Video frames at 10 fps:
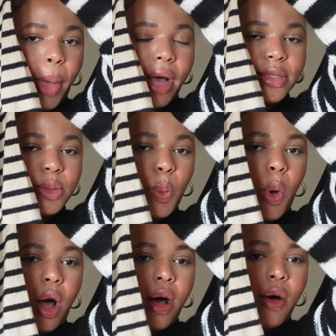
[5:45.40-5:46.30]
as
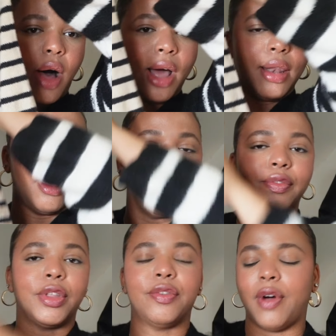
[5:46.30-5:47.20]
well. I
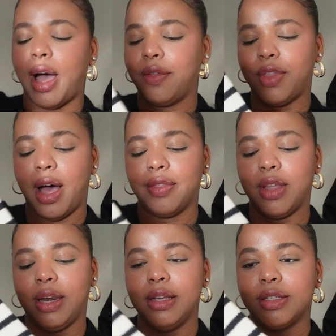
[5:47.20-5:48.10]
love the fact that
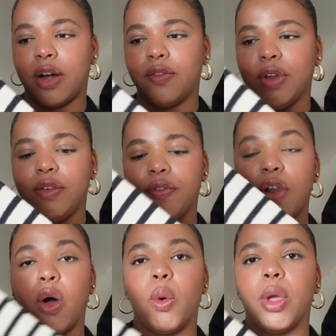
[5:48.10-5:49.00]
the leaves are really
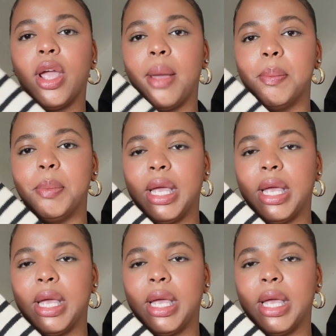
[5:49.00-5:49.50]
flowy and